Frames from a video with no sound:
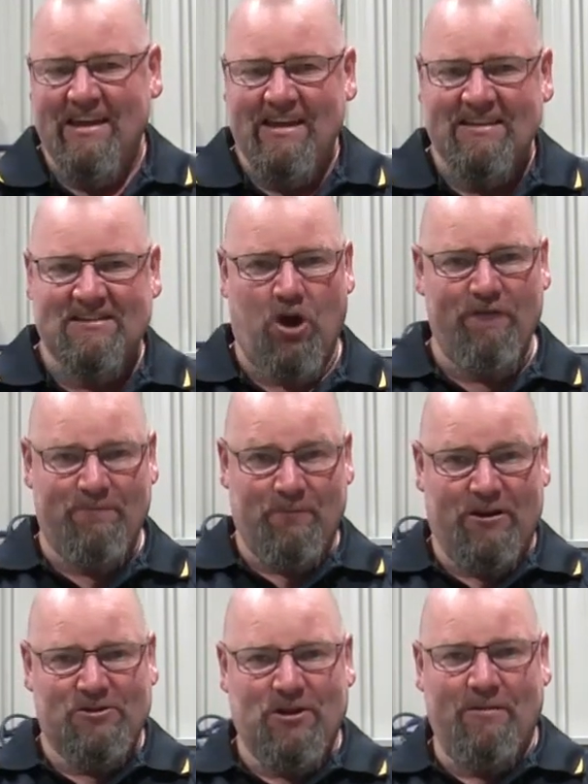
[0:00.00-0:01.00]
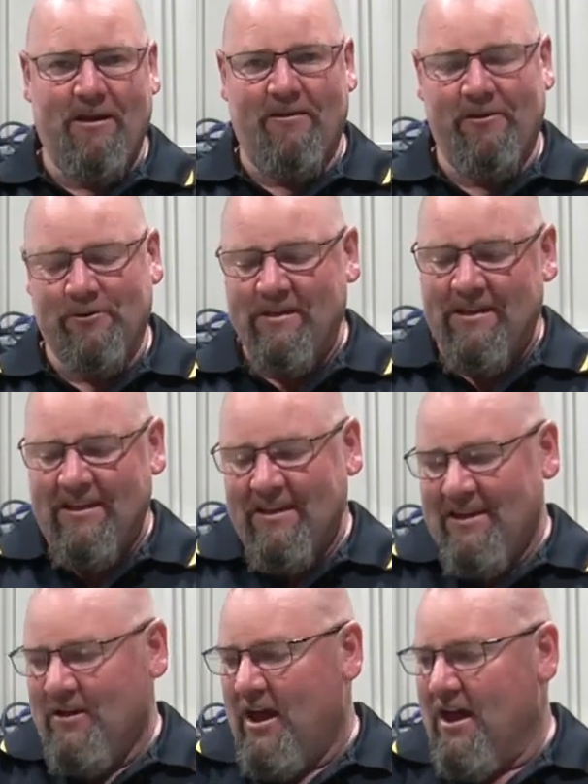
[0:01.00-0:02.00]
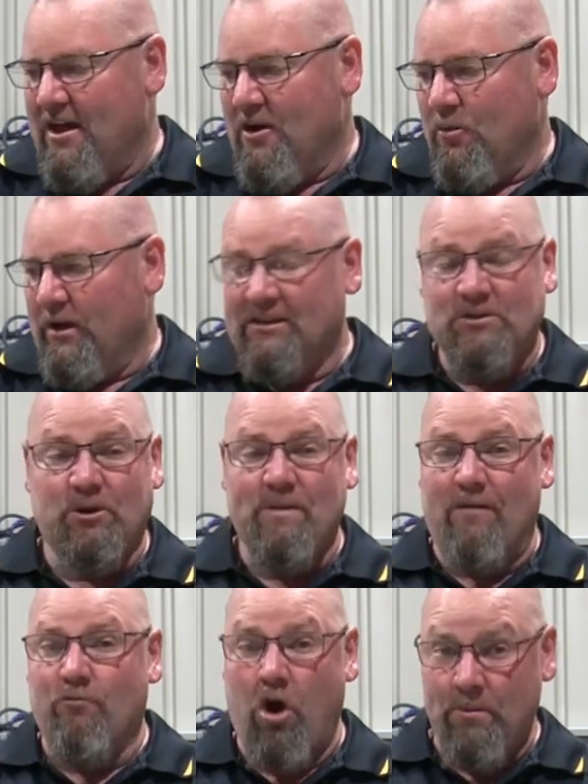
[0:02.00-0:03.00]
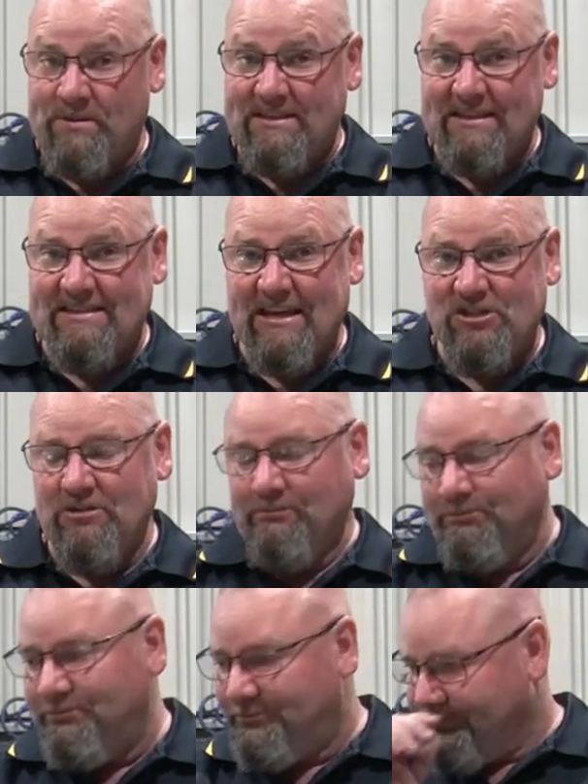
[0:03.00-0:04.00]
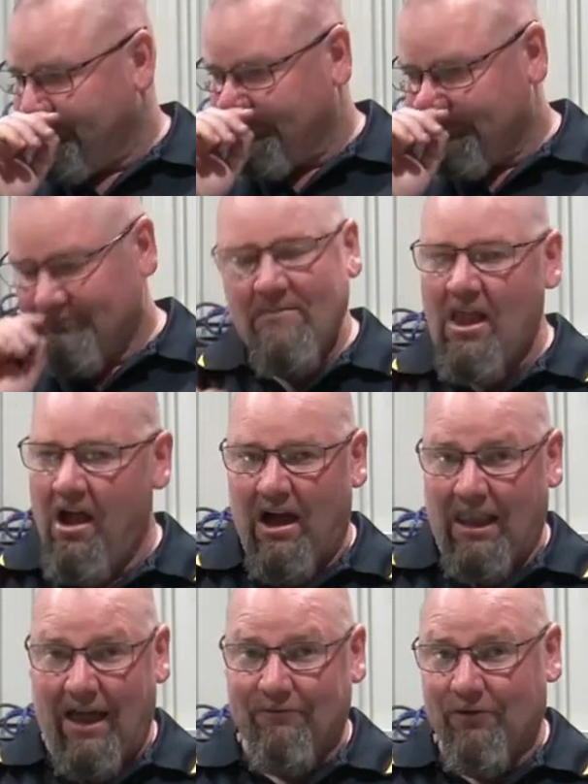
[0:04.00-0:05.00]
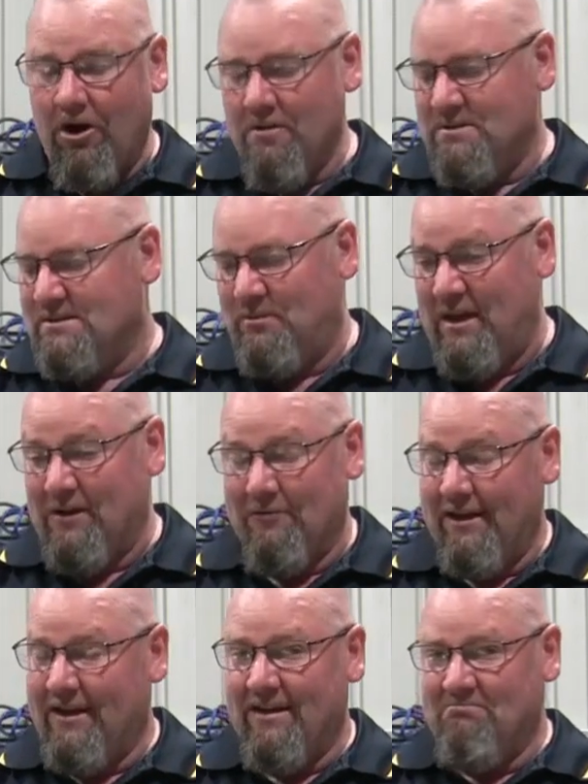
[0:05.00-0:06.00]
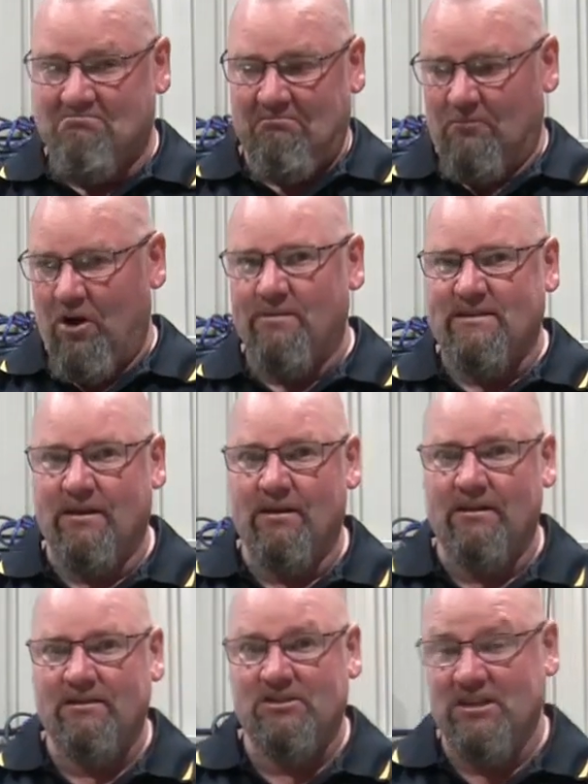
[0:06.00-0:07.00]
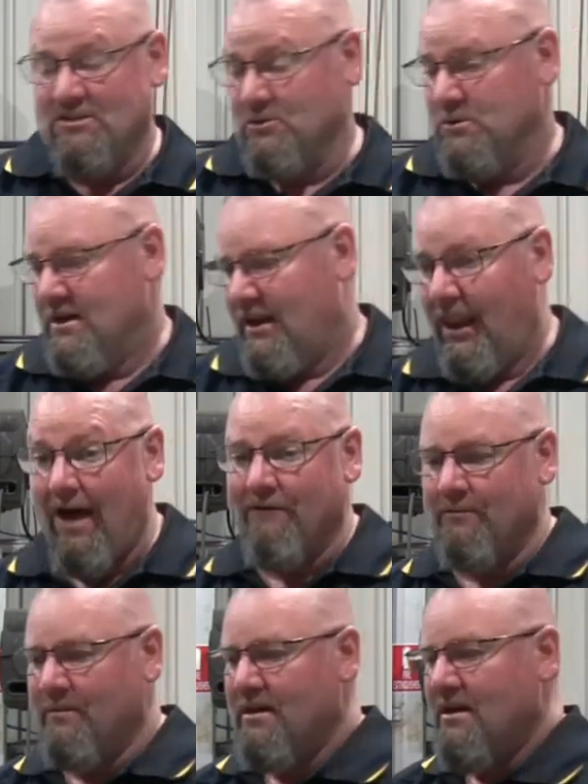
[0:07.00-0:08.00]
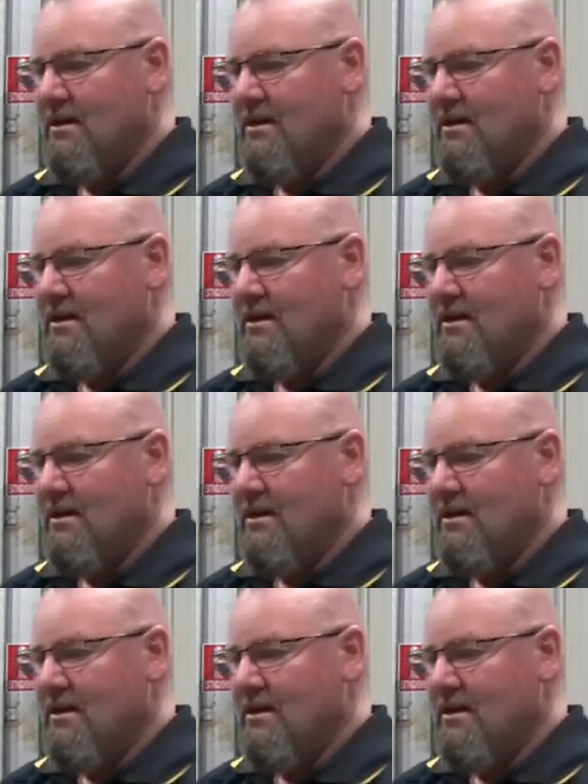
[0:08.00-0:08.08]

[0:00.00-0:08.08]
Scott from Crunchtime Aerial. We're going to talk about ropes in this section. I love ropes, being a rigger, ropes are the schnizzle, love them.